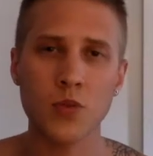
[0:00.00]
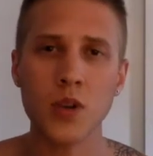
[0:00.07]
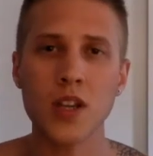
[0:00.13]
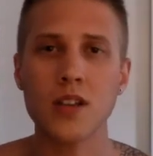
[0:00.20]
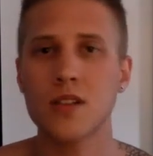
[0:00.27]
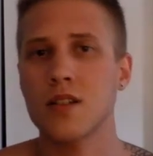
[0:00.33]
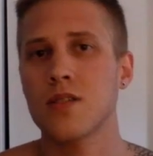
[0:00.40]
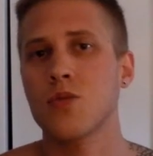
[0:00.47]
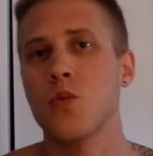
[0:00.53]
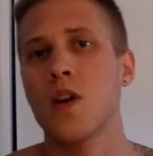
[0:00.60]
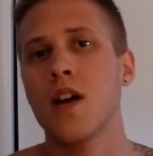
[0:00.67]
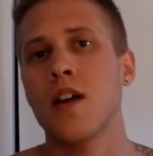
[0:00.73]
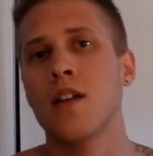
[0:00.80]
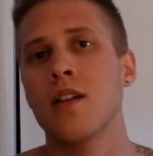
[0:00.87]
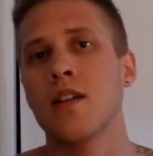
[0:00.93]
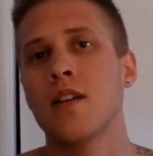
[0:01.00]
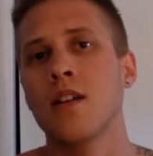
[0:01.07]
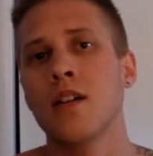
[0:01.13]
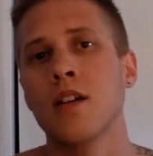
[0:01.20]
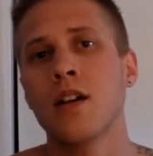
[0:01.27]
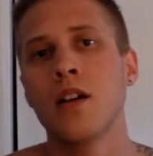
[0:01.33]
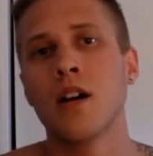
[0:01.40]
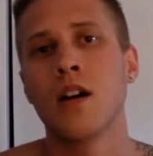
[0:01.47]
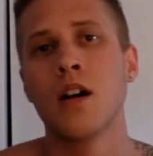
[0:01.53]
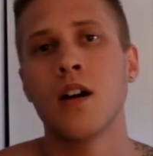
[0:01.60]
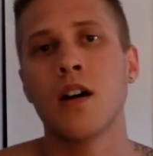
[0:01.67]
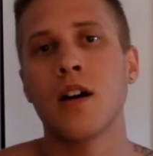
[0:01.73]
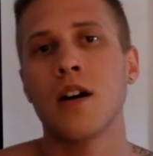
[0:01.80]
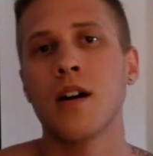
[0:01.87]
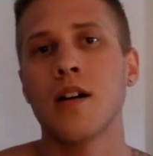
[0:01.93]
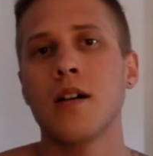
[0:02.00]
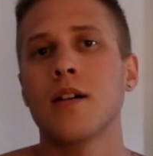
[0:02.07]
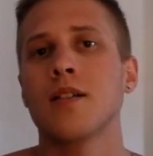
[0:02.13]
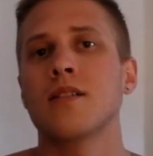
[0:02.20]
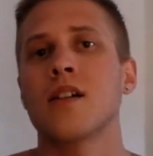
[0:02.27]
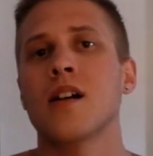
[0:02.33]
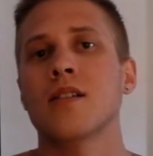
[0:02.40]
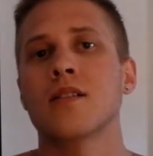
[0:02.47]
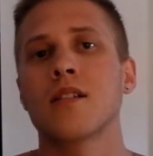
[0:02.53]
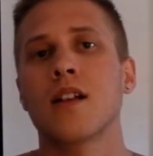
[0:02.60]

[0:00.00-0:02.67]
weeks is when Dr.